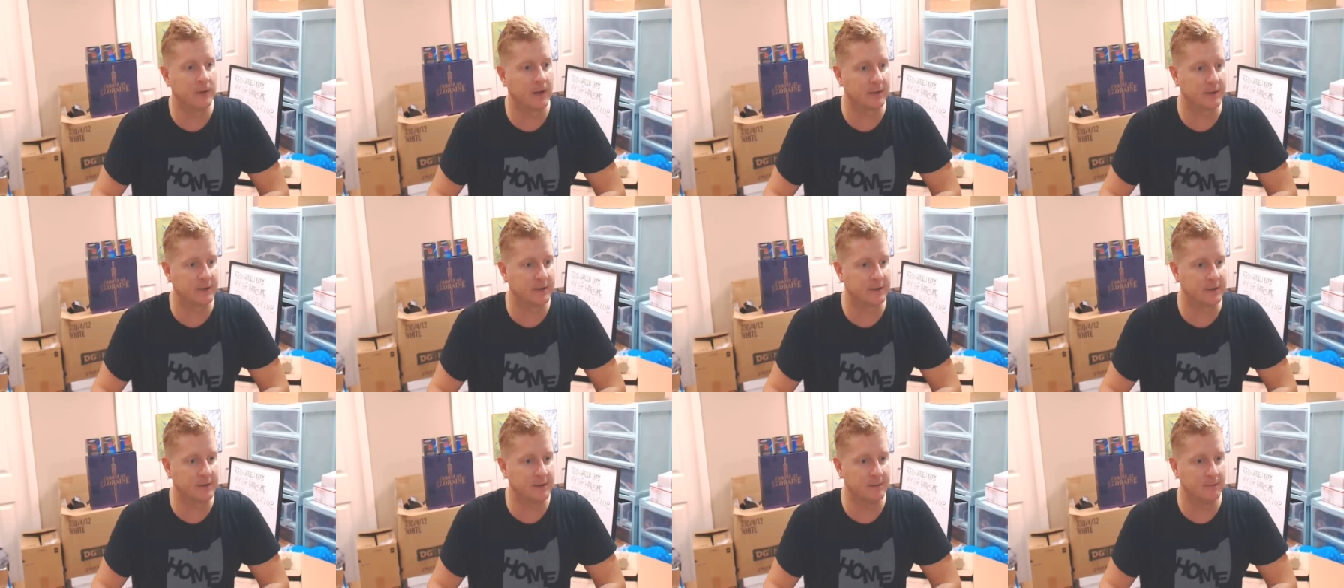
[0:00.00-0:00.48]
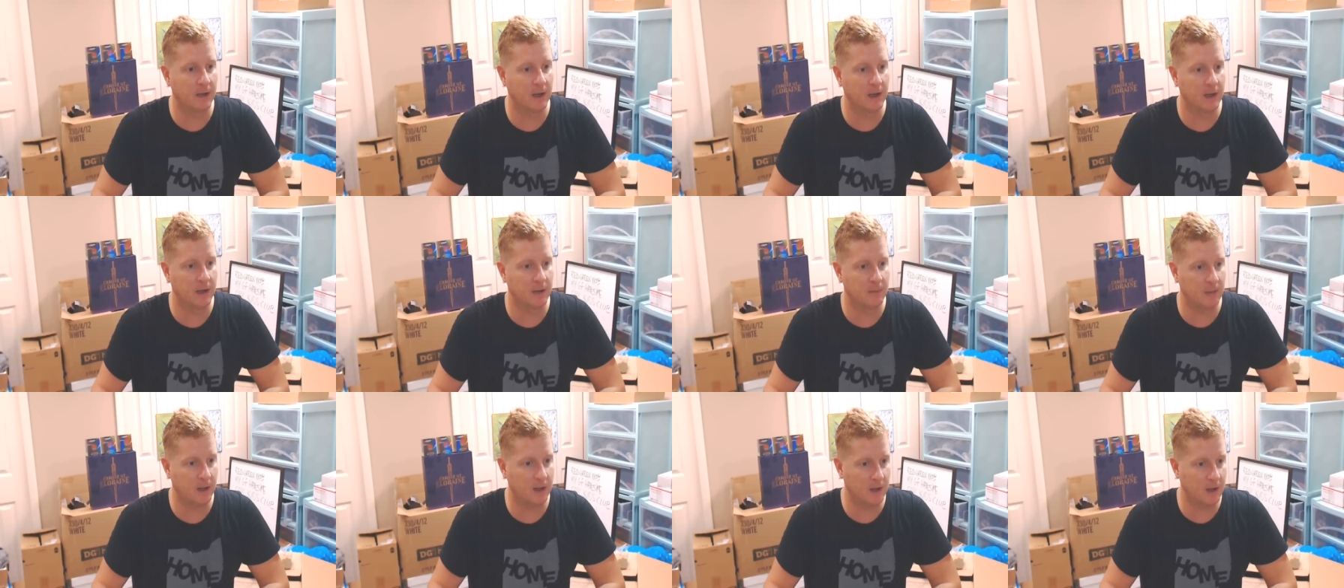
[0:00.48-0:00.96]
guys can see my
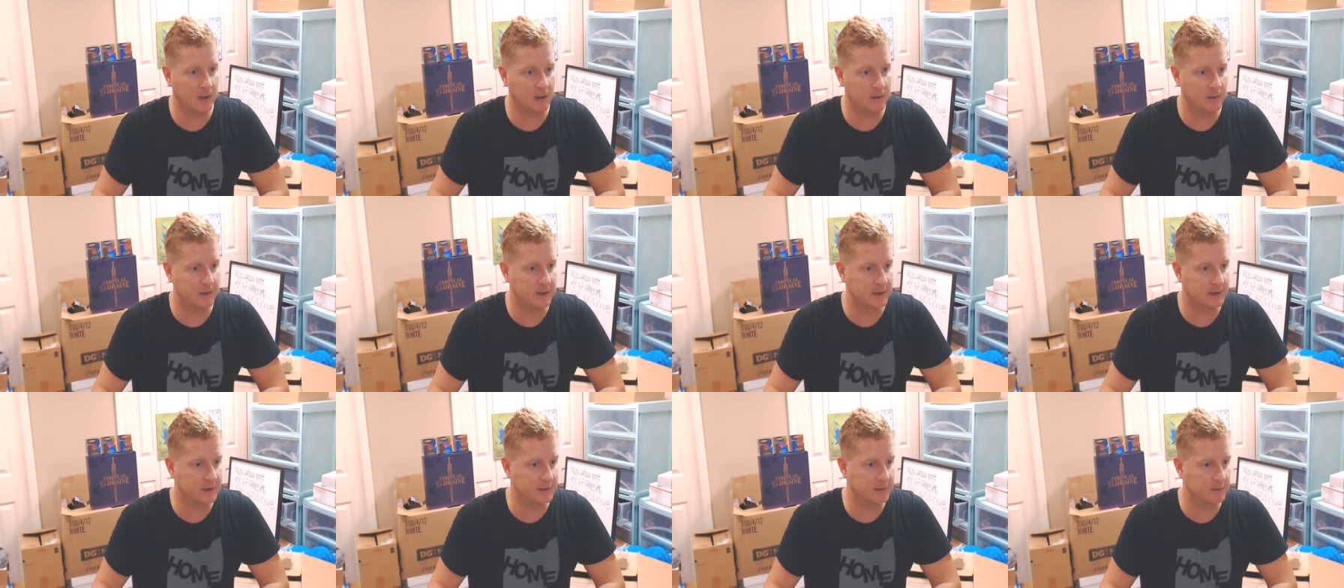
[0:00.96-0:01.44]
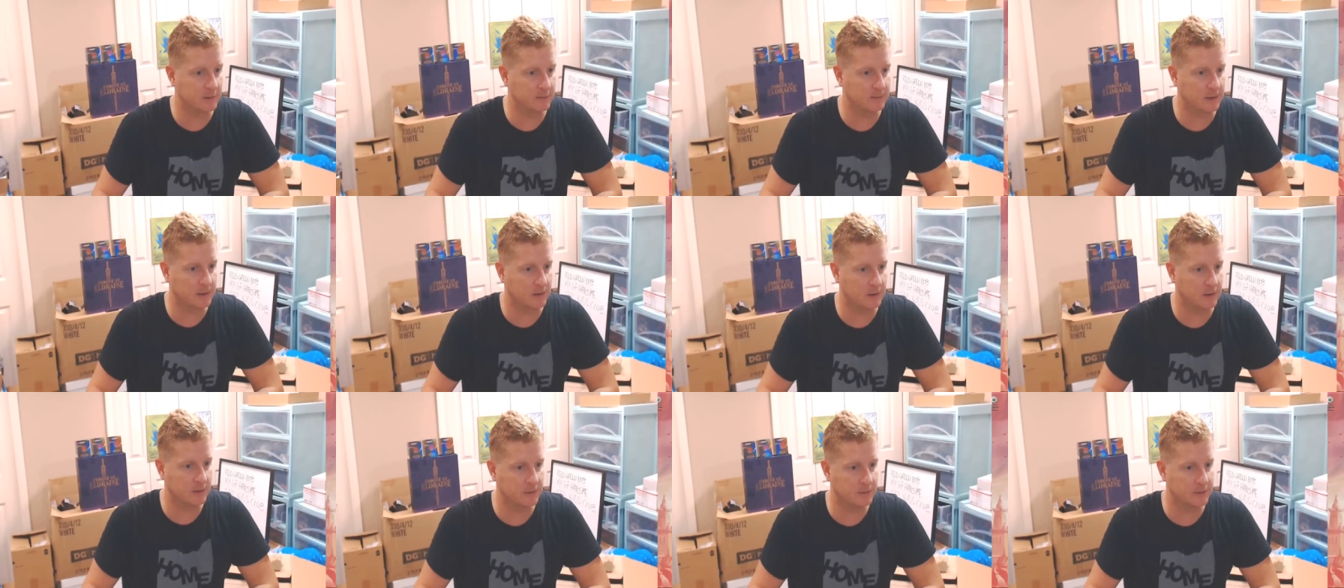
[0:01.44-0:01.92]
my ugliness a little bit
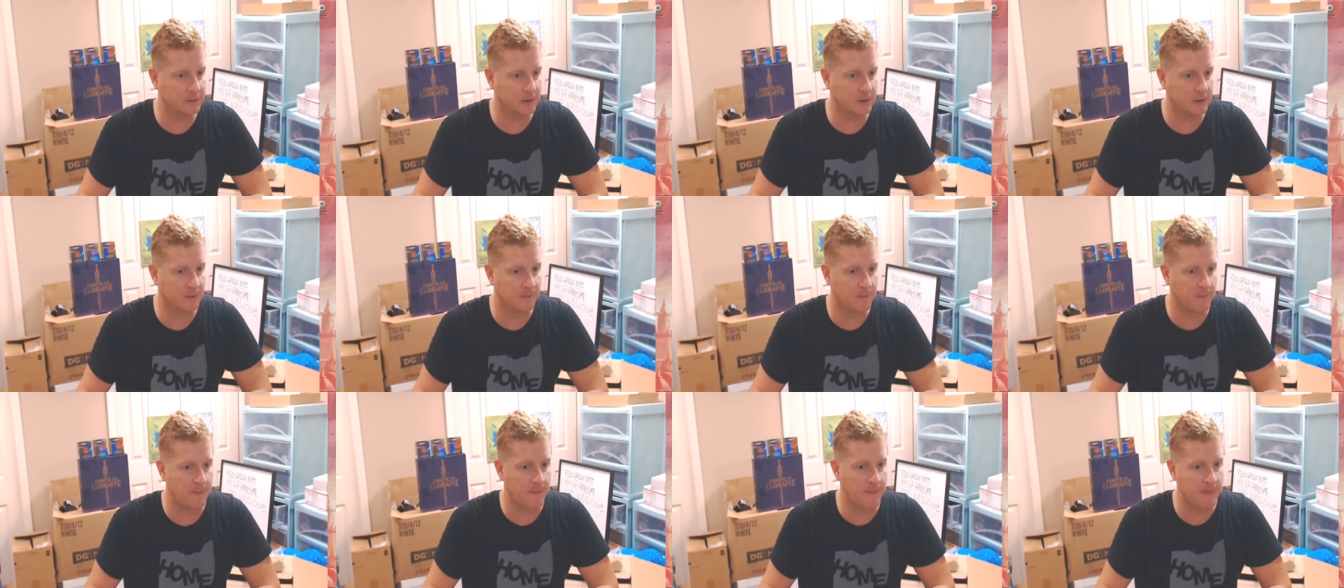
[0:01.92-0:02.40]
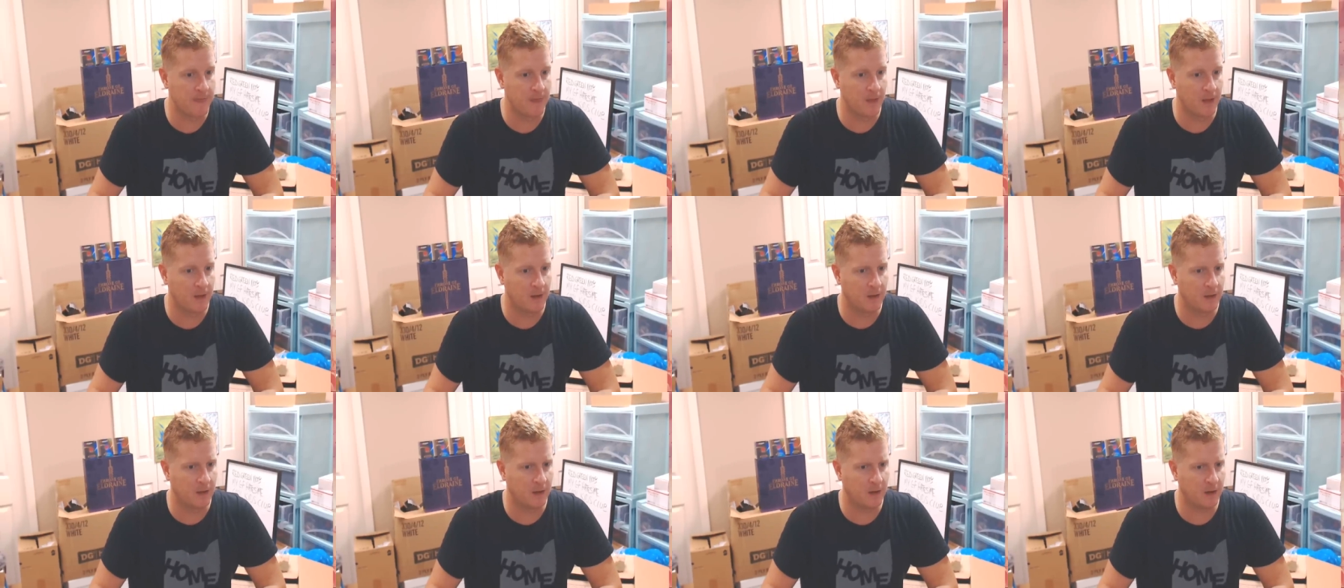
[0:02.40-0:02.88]
closer.
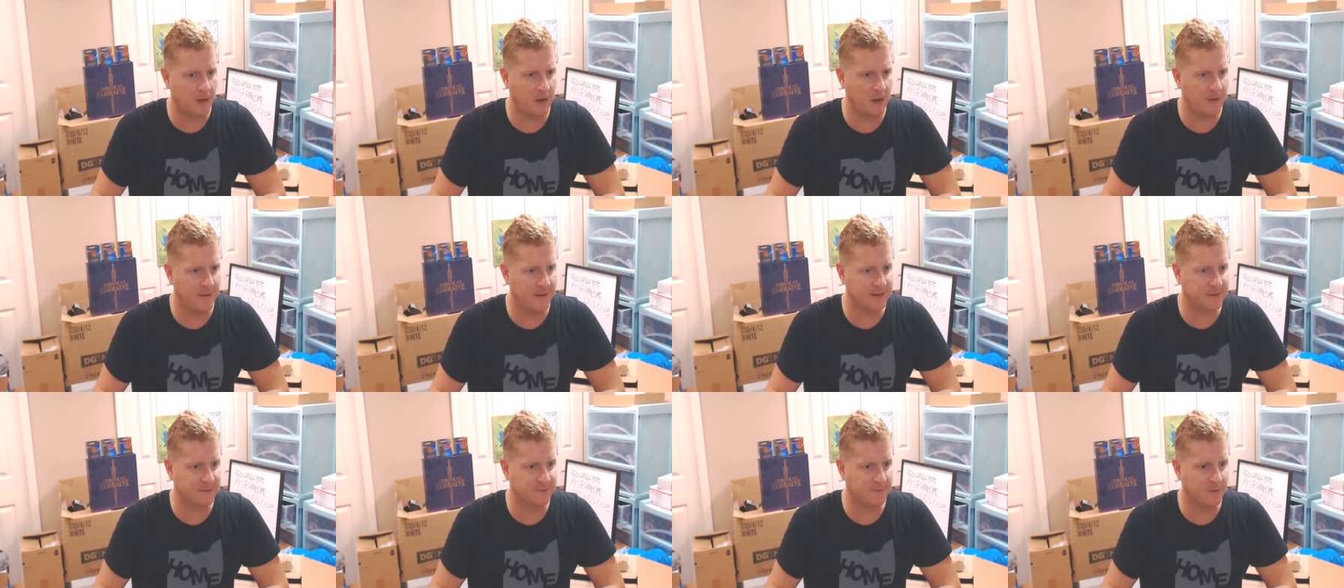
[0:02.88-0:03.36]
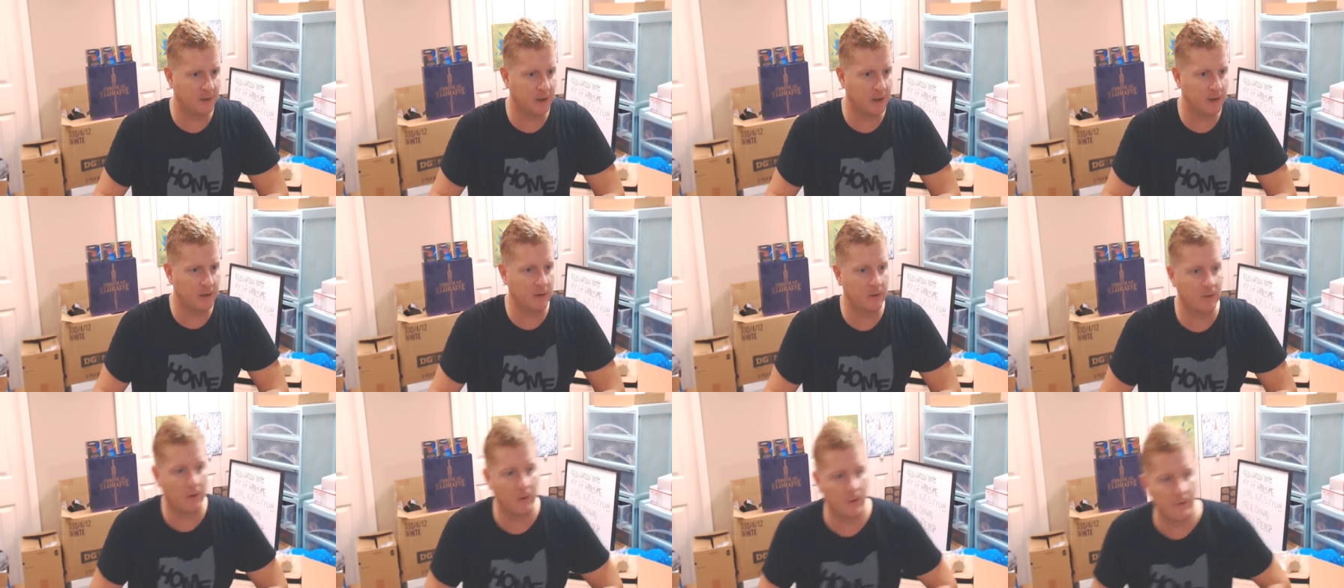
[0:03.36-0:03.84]
Oh, that's fun. Oh,